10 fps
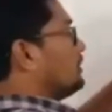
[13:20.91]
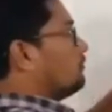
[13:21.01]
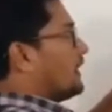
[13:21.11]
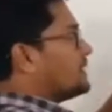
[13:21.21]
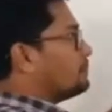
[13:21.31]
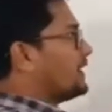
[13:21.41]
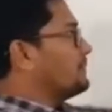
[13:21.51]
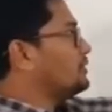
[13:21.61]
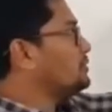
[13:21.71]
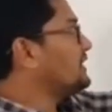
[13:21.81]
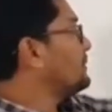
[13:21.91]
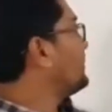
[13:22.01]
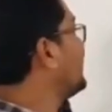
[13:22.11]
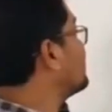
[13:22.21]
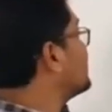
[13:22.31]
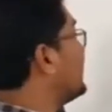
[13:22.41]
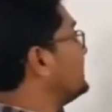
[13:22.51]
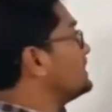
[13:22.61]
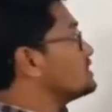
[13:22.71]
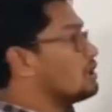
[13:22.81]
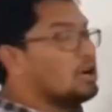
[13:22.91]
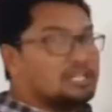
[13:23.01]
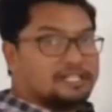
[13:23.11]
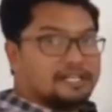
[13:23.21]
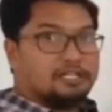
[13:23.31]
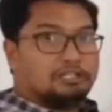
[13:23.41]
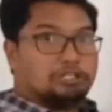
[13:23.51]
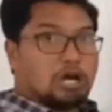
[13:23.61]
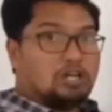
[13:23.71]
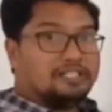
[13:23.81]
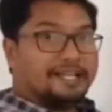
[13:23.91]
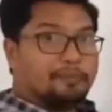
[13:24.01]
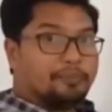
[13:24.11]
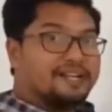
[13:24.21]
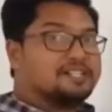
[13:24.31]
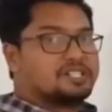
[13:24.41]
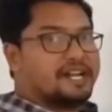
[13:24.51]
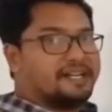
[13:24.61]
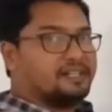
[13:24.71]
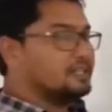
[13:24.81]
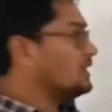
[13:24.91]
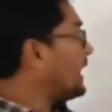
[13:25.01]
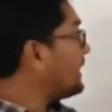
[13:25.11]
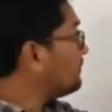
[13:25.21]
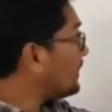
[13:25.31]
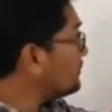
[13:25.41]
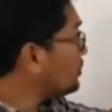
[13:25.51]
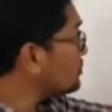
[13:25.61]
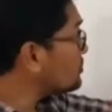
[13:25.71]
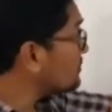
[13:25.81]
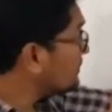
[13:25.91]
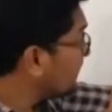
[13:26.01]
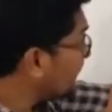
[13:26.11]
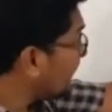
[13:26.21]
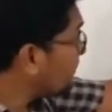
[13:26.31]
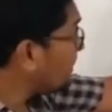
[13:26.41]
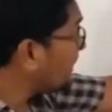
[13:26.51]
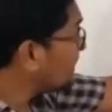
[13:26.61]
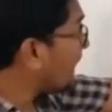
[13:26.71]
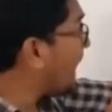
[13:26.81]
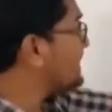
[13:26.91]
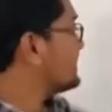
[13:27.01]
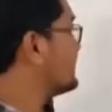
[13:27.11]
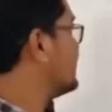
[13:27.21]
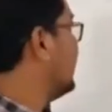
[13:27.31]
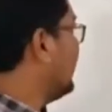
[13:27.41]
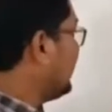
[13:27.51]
5' to 3' strand is called non-template strand, and one more name it has.